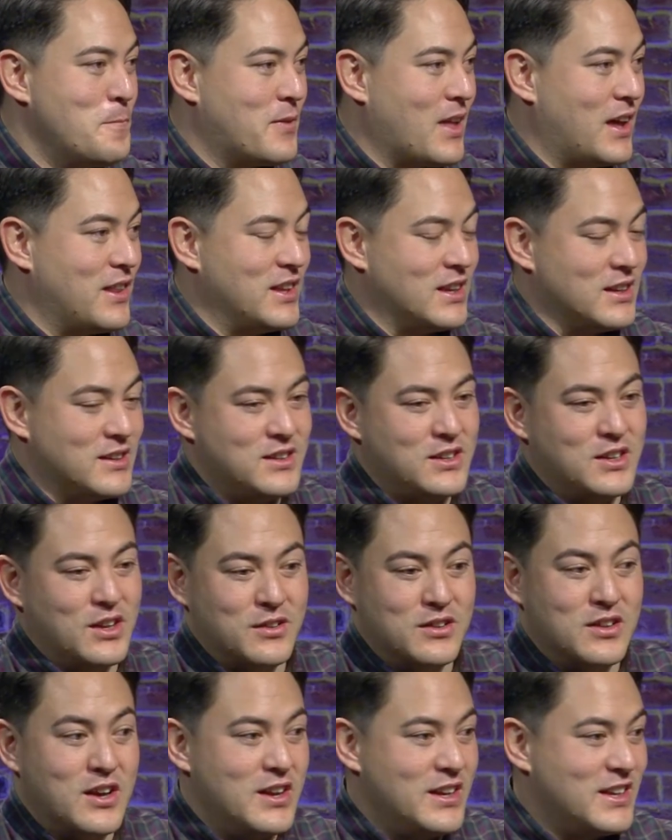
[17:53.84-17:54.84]
I think,
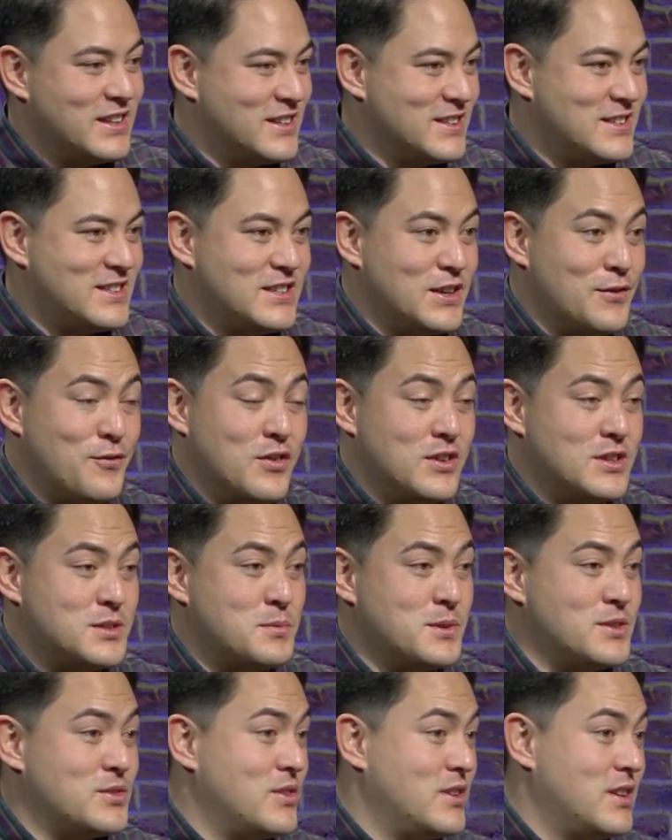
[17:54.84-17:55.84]
learning the difference
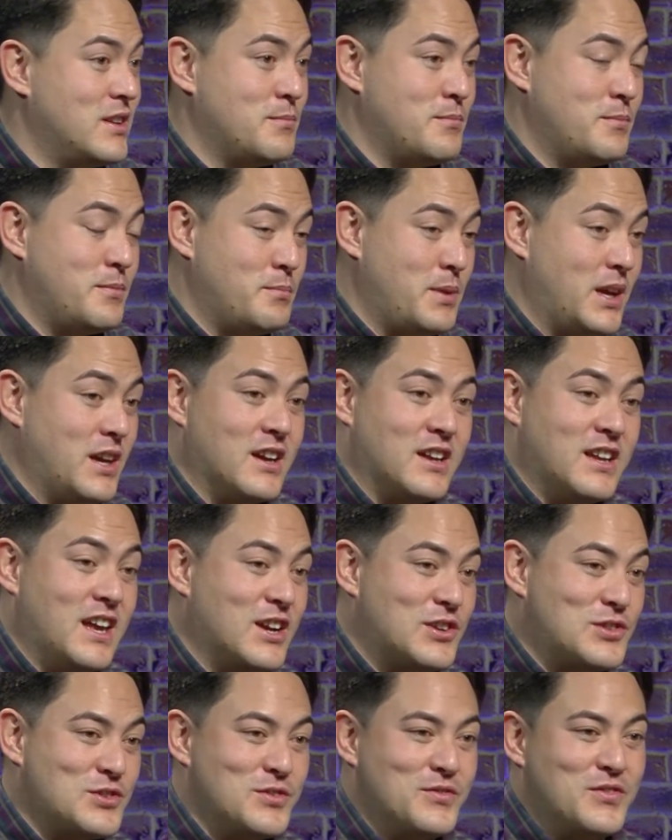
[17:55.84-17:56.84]
between being an
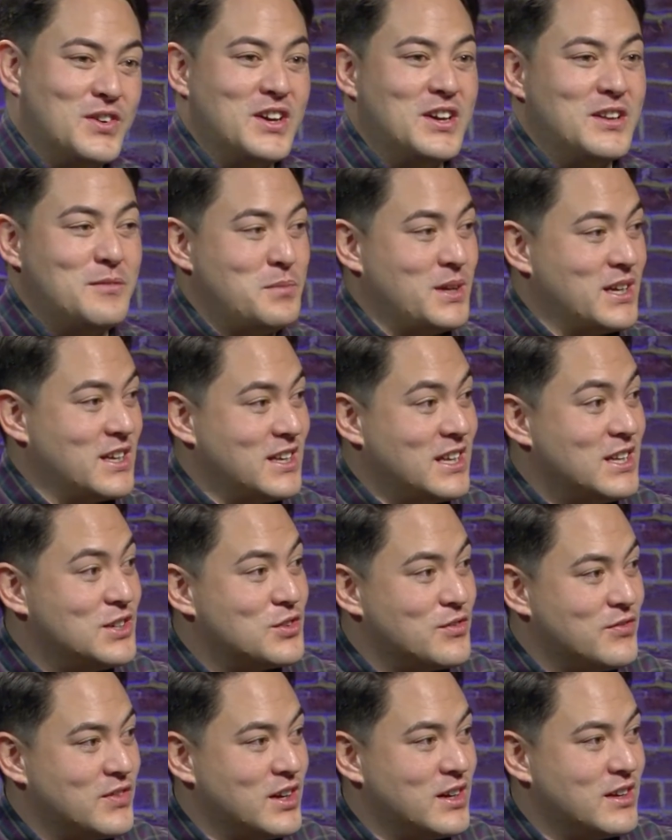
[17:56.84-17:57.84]
extrovert and being an
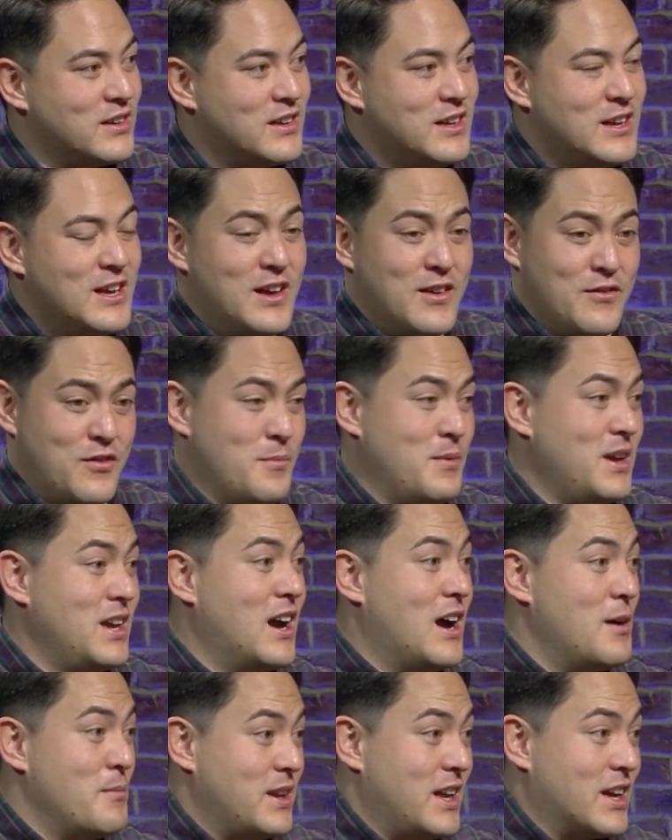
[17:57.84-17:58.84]
introvert. For me,
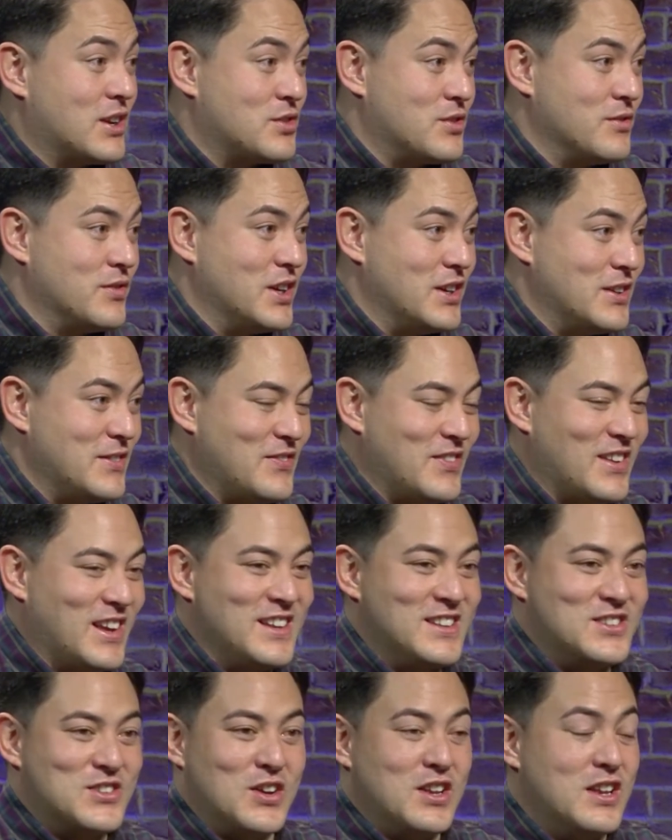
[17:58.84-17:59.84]
I'm an extrovert,
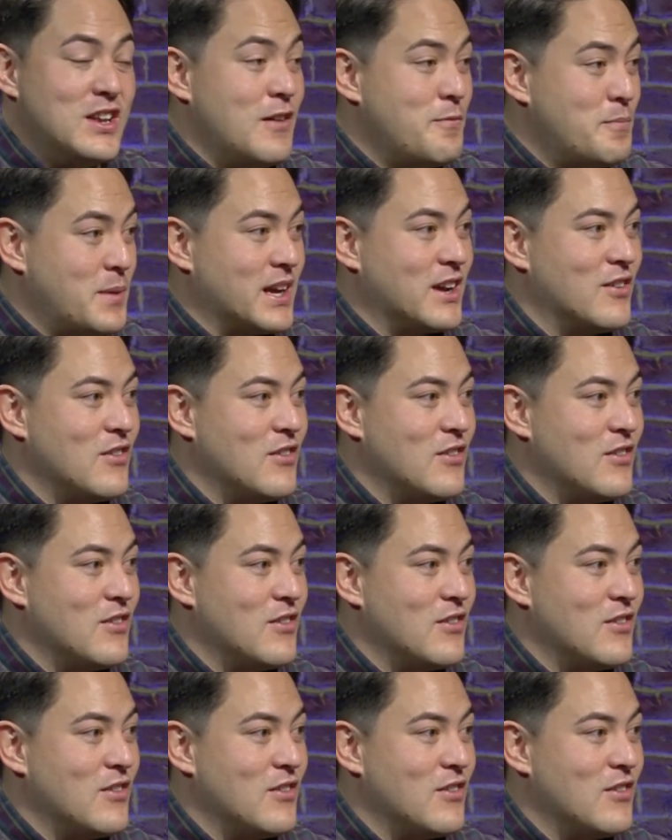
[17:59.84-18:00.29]
and so I love being